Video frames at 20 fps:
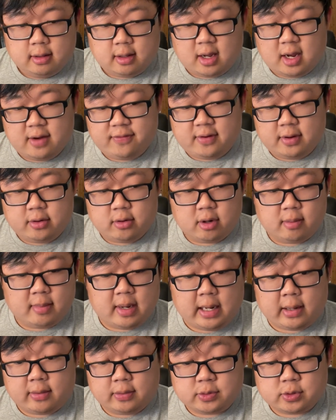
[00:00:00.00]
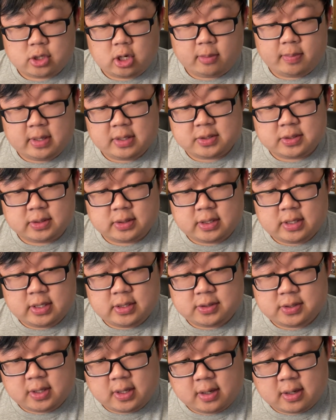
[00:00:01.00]
Life under a microscope isn't
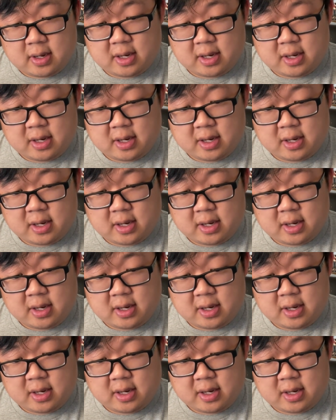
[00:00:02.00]
easy.